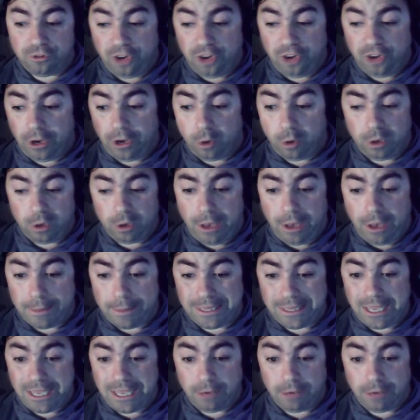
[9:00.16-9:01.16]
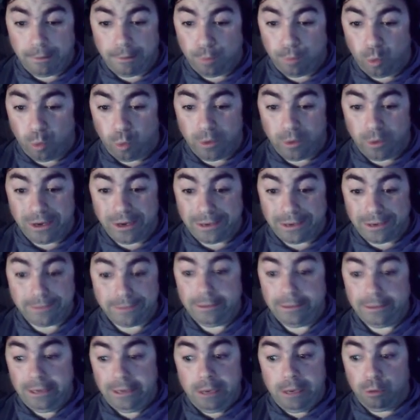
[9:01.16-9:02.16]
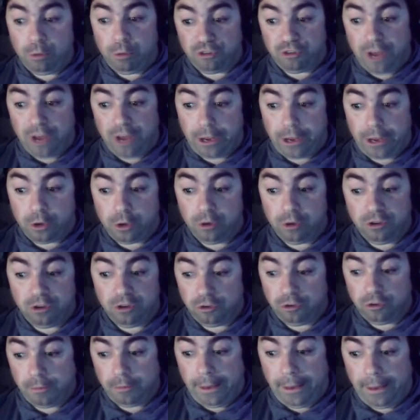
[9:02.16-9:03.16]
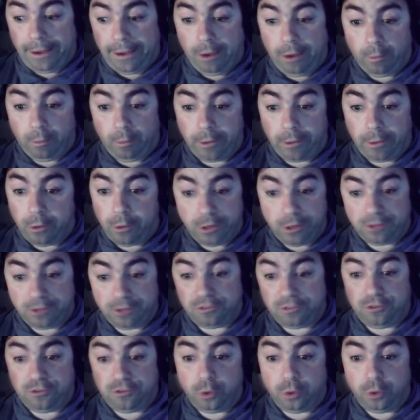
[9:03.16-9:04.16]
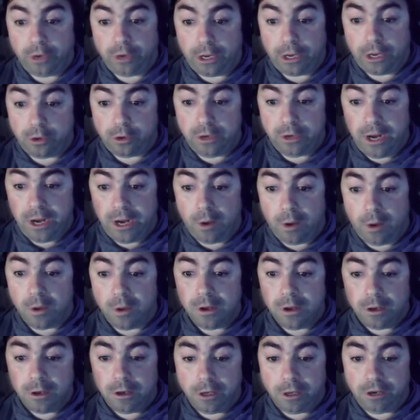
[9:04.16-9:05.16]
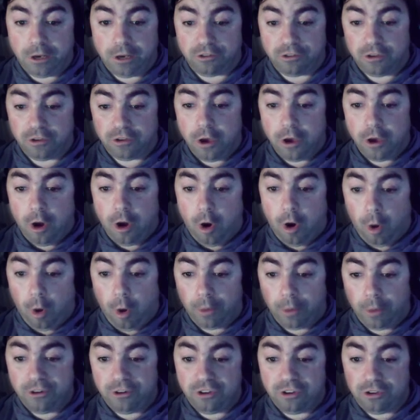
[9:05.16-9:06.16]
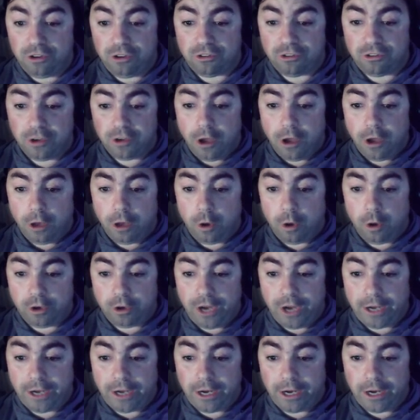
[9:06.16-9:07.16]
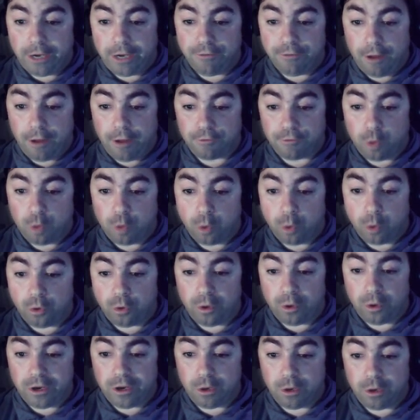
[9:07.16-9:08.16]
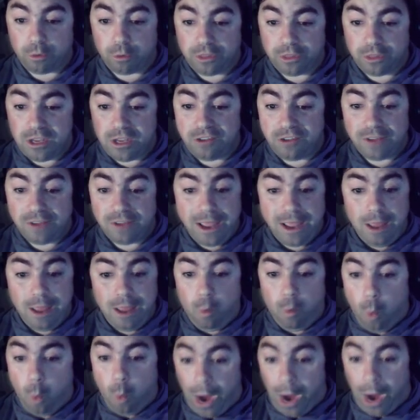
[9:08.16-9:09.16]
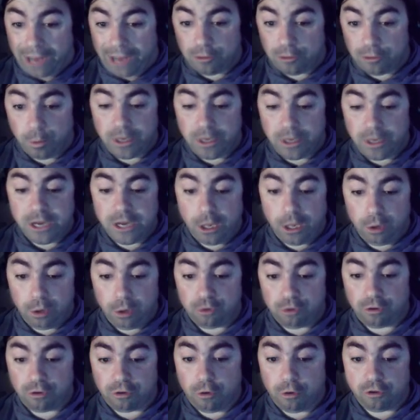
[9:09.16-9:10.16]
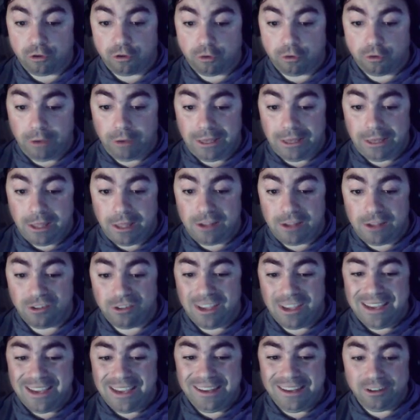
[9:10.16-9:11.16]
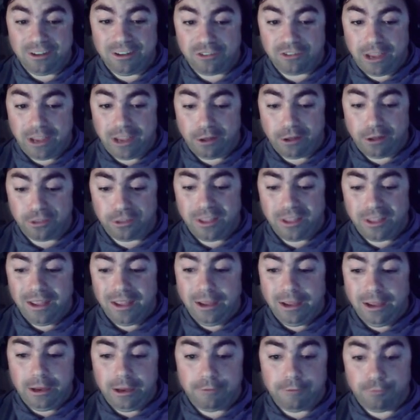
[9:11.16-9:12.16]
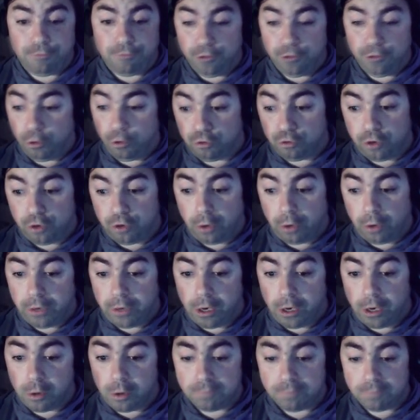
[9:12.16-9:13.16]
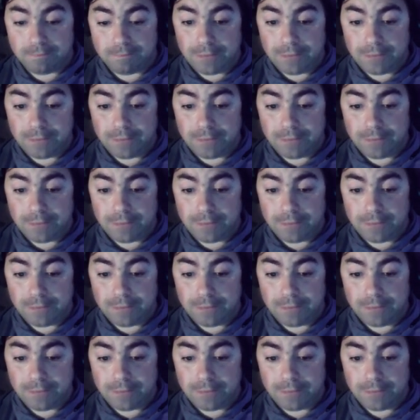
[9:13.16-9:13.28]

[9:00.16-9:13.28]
channel, Climate Data Report, and it was not good just about an hour ago, and it's still not good now. Look at this. Oranges along the I-95 corridor in the northeast, widespread yellows across the Great Lakes in the south, and for those who don't know,